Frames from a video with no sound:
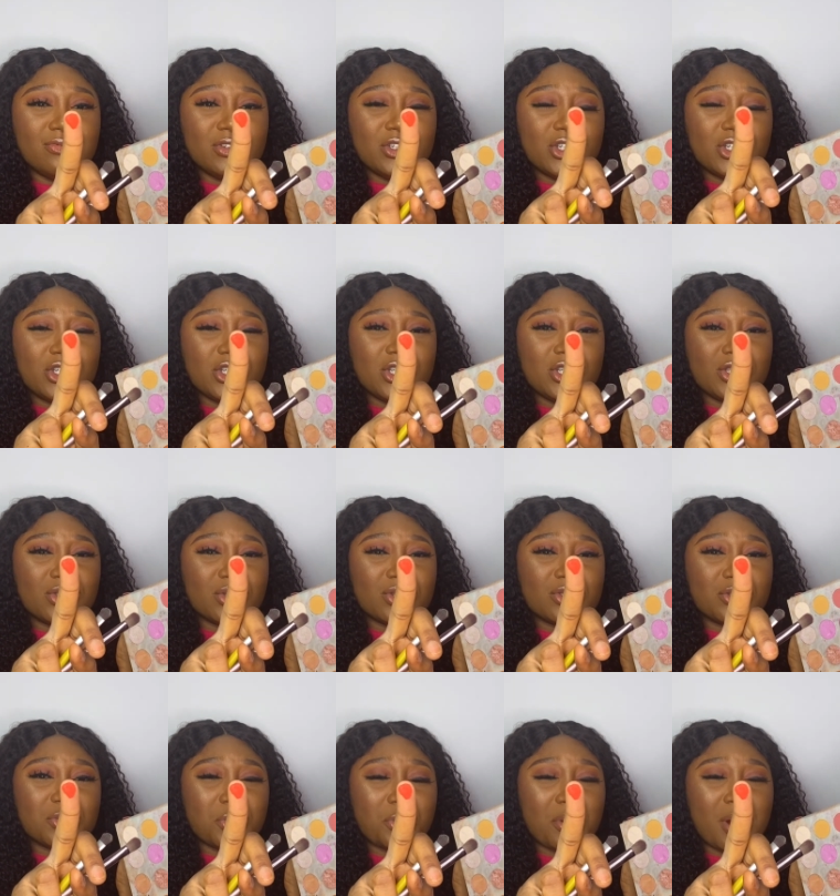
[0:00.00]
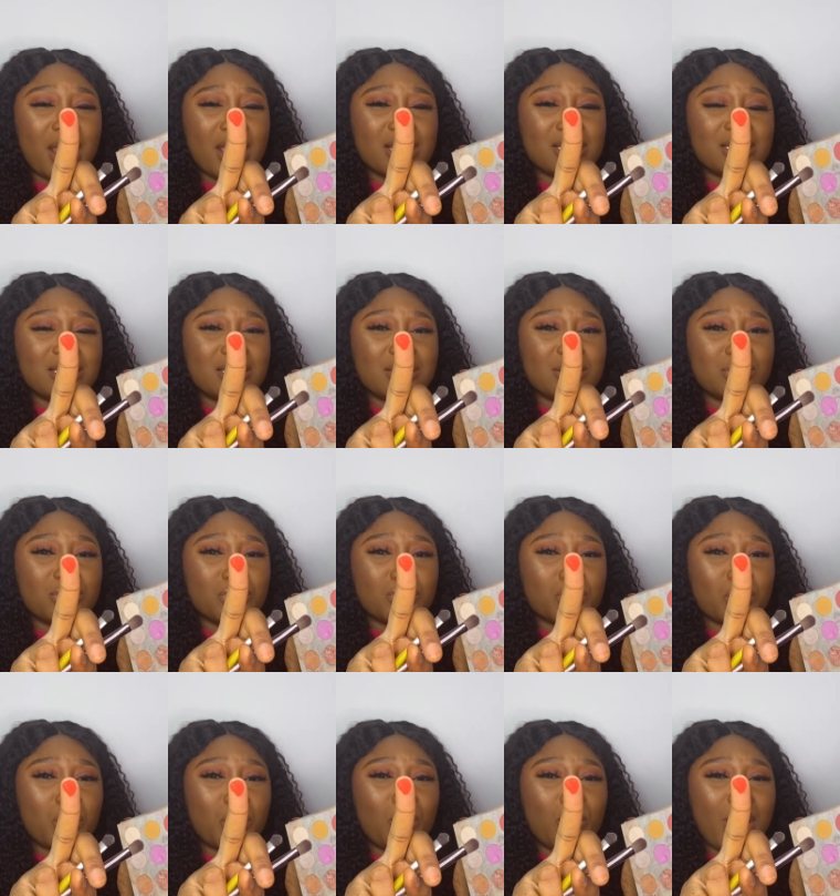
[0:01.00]
Jesus Christ, it's
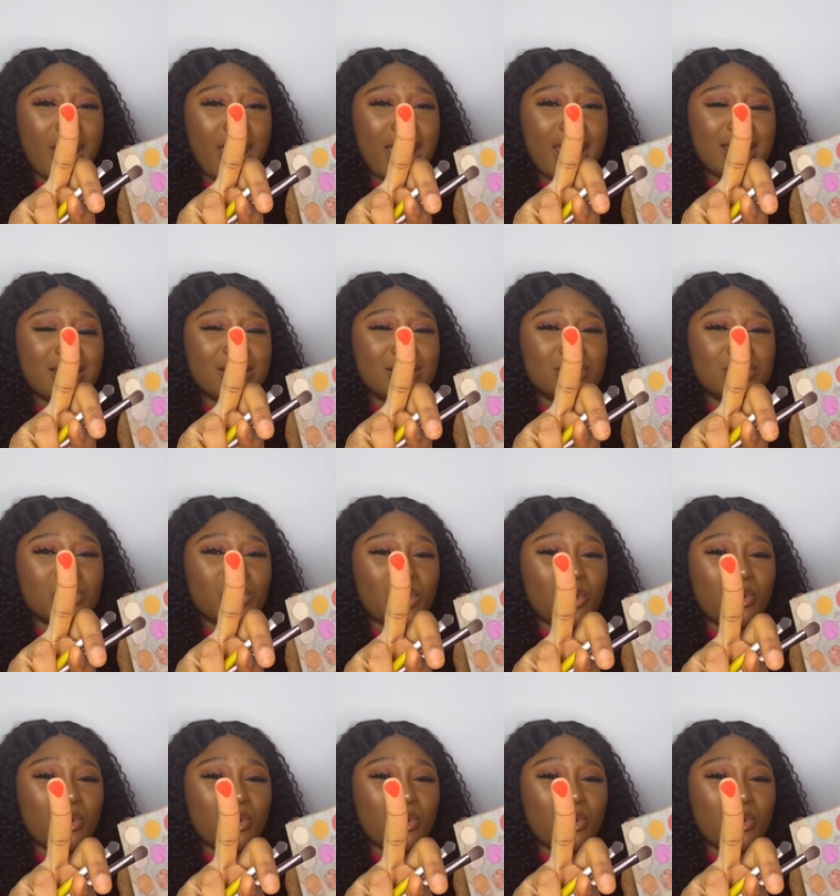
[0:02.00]
so red, like, it's